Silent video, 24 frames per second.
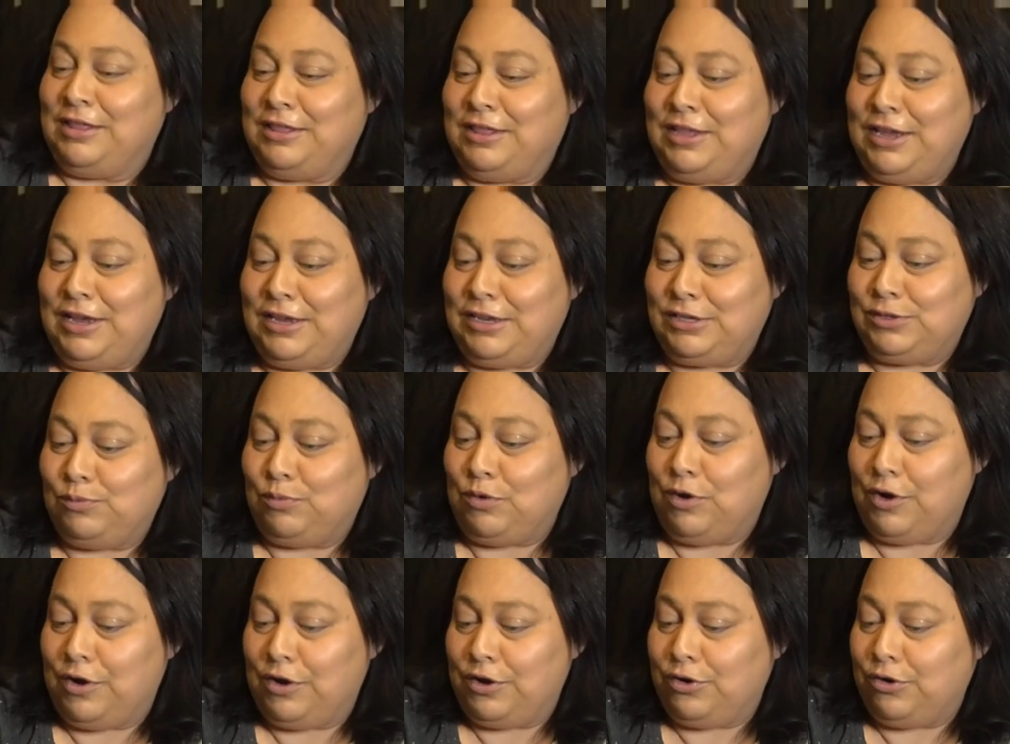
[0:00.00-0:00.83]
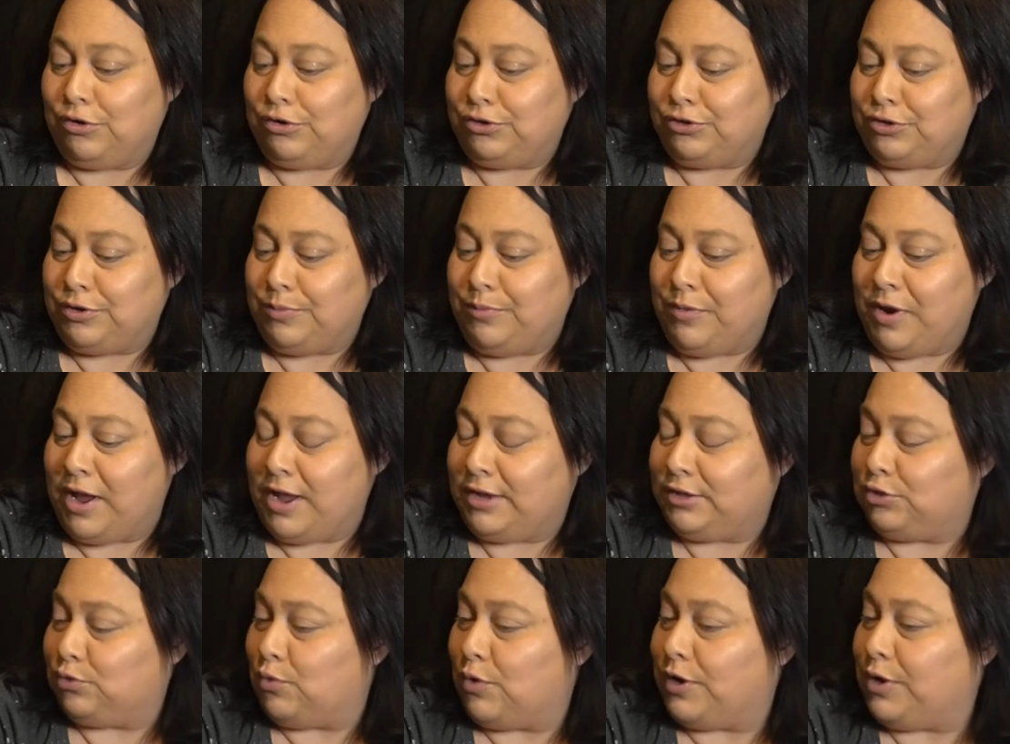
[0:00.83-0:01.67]
These were Nordstrom
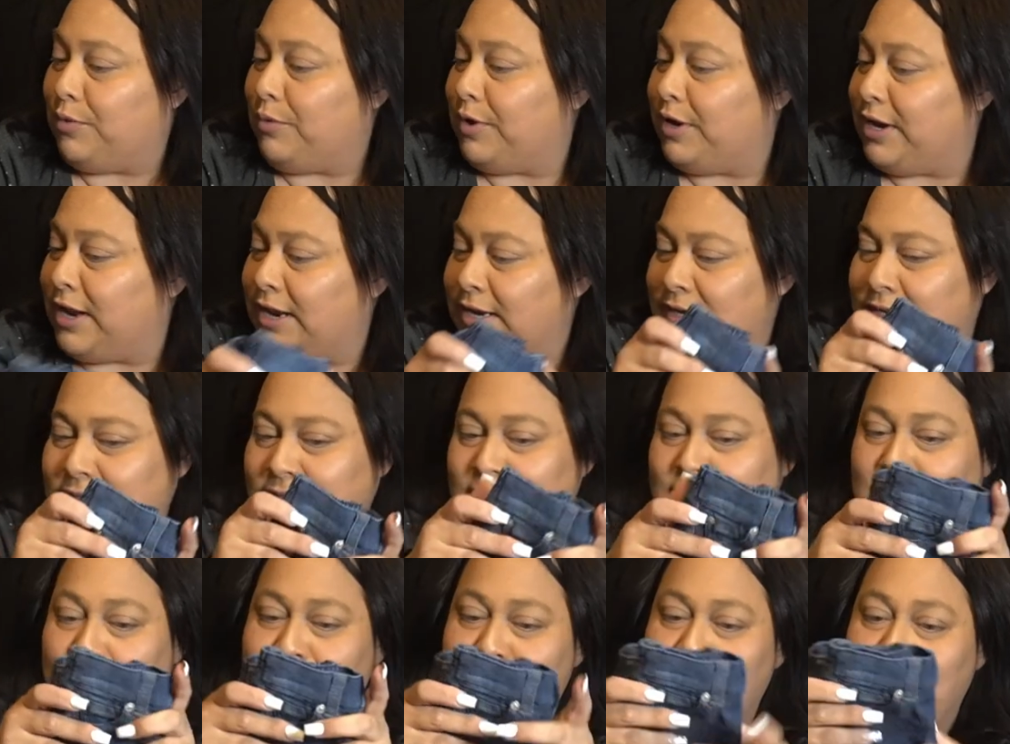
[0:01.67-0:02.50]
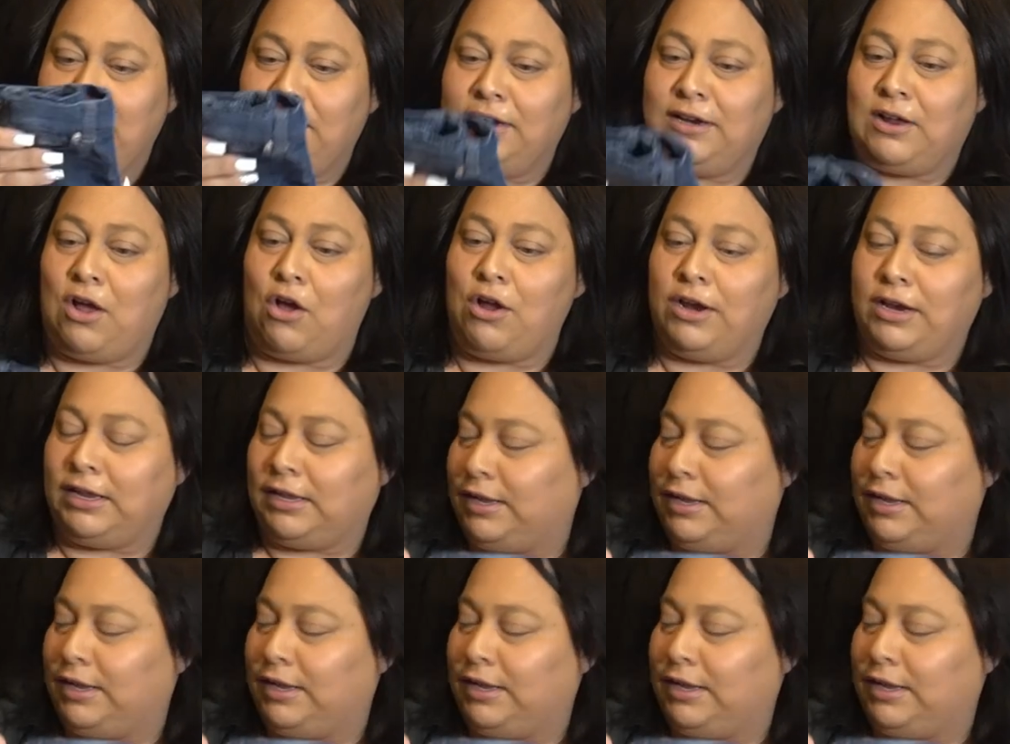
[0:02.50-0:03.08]
Rack 21.97 on